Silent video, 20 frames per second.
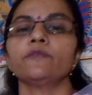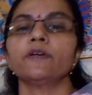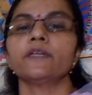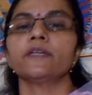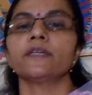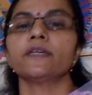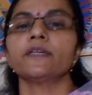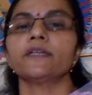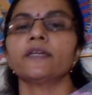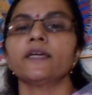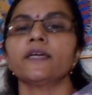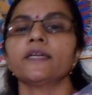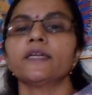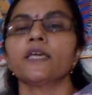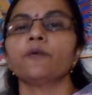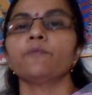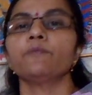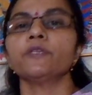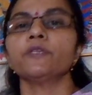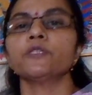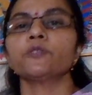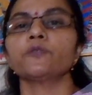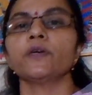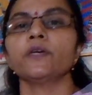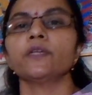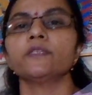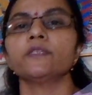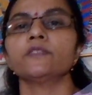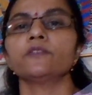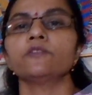one can write mv
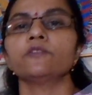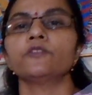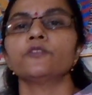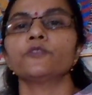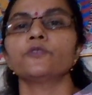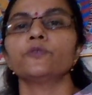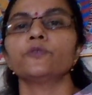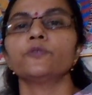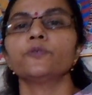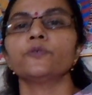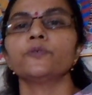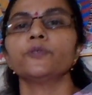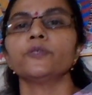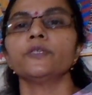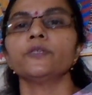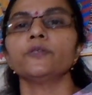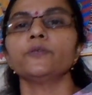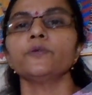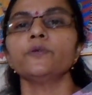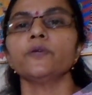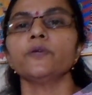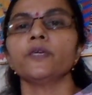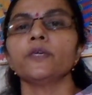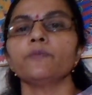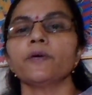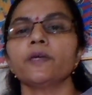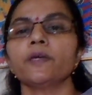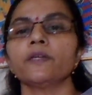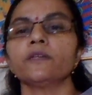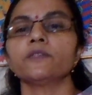square is equals to 2 into E
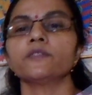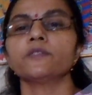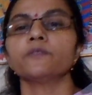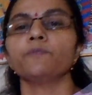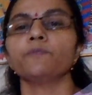minus